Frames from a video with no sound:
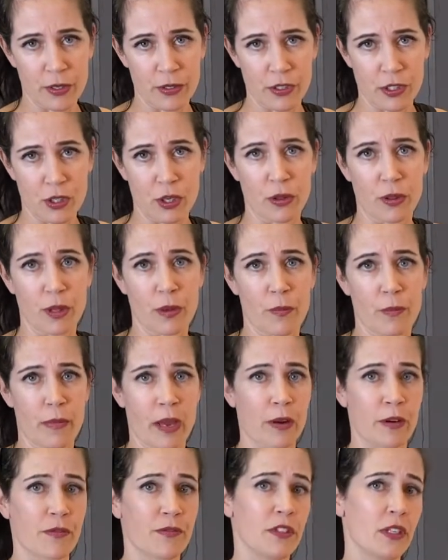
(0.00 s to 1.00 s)
to the amount
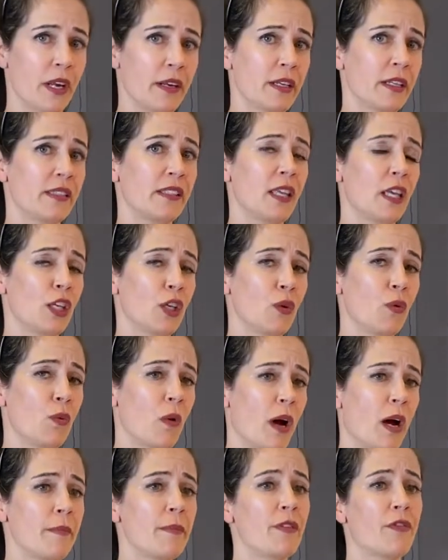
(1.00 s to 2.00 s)
of doneness that you
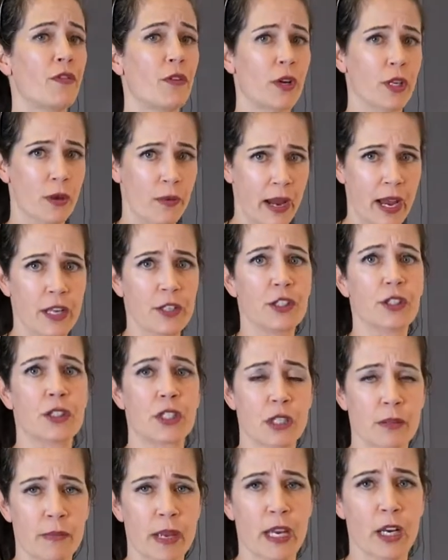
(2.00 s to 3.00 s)
want before you add your
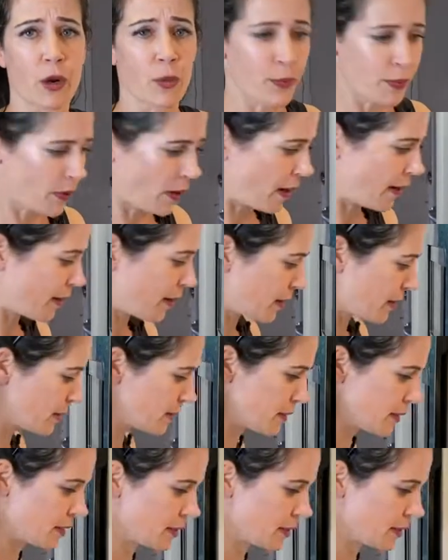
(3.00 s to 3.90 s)
tomato products.